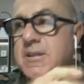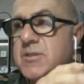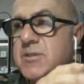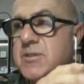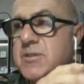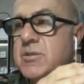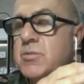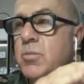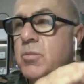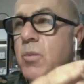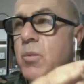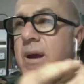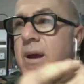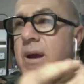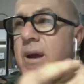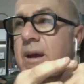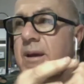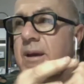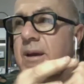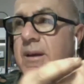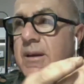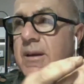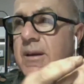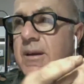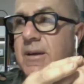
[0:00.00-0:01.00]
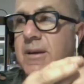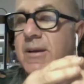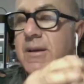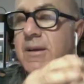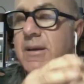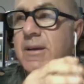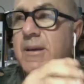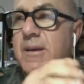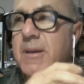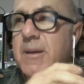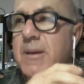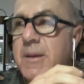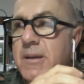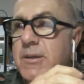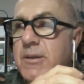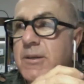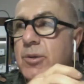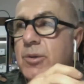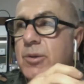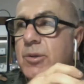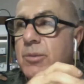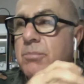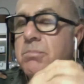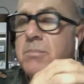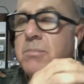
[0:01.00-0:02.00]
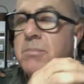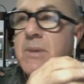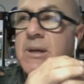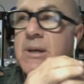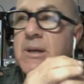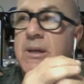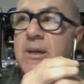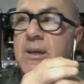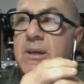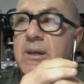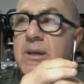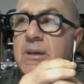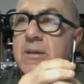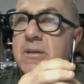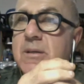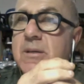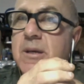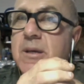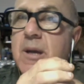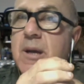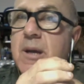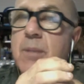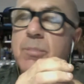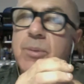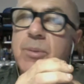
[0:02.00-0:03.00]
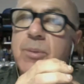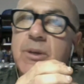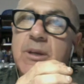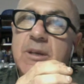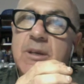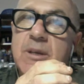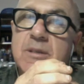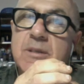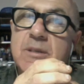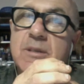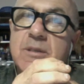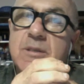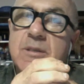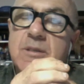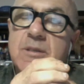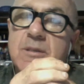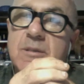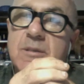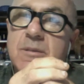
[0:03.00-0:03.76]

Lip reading: where, you know, many companies,